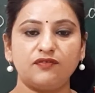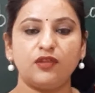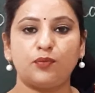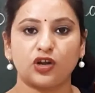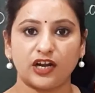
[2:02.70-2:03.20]
the
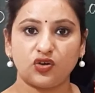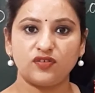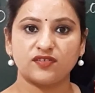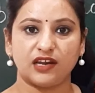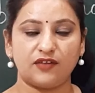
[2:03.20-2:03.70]
potato
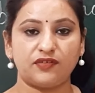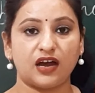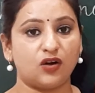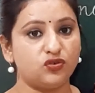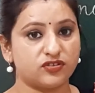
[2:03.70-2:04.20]
is left
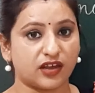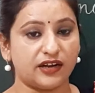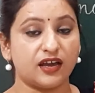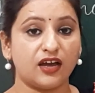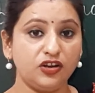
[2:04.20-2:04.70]

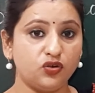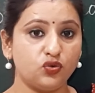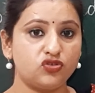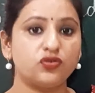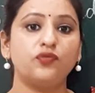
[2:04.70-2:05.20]
outside
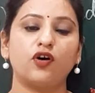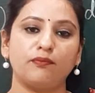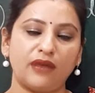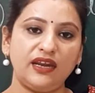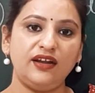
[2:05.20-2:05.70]
unused for
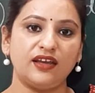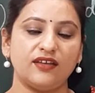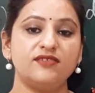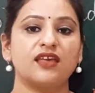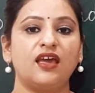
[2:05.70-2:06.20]
many
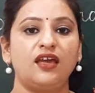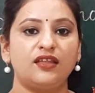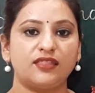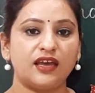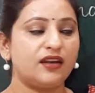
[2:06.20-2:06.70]
days,
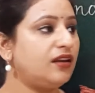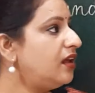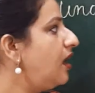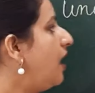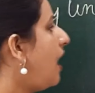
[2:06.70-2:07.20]
then
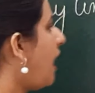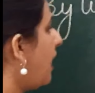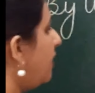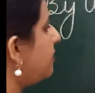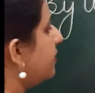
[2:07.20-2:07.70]

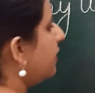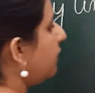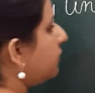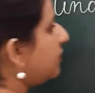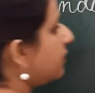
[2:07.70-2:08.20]
as if this